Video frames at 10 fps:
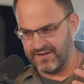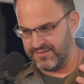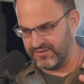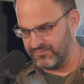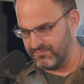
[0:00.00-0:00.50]
in
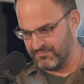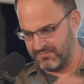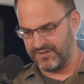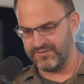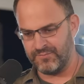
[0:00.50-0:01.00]
this
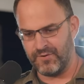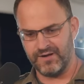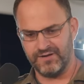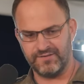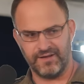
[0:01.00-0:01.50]
melting
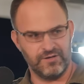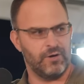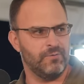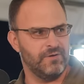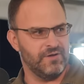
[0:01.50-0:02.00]
pot, and it's like,
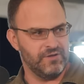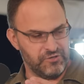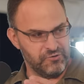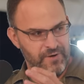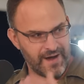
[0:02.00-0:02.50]
no,
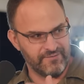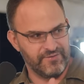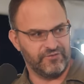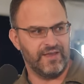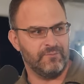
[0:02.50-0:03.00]
you have
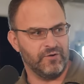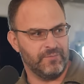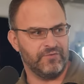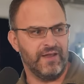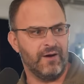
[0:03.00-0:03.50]
the same
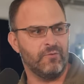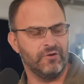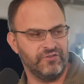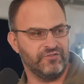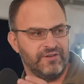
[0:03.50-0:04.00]
purpose now,
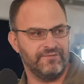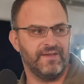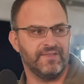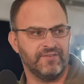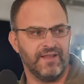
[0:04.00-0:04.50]
which is to
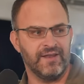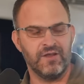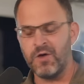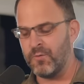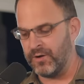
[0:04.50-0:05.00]
defend this land.
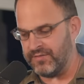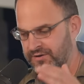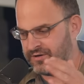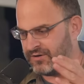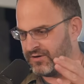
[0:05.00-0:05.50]

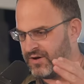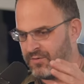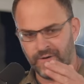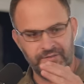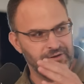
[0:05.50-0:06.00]
Whether
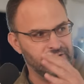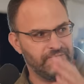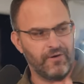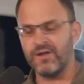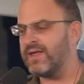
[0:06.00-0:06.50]

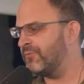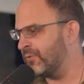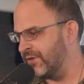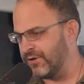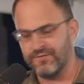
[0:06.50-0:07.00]
you're far left,
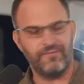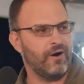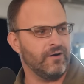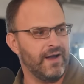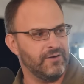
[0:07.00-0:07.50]
whether you're
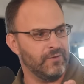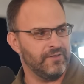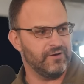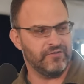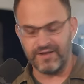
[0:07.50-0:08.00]
far right,
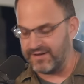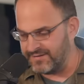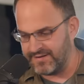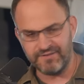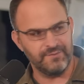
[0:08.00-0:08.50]
whether you're
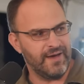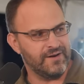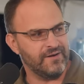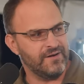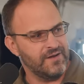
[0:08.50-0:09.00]
it doesn't matter,